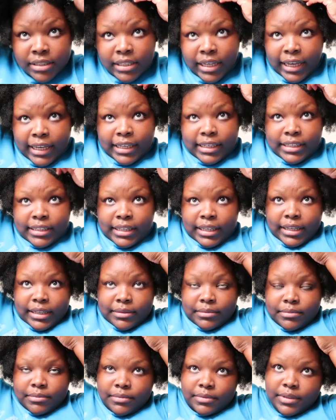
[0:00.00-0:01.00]
tighten
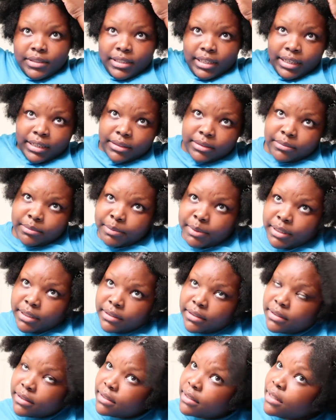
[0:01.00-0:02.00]
that
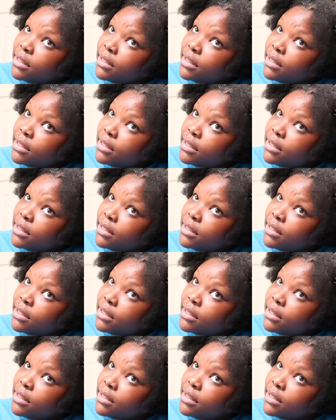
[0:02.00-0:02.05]
piece.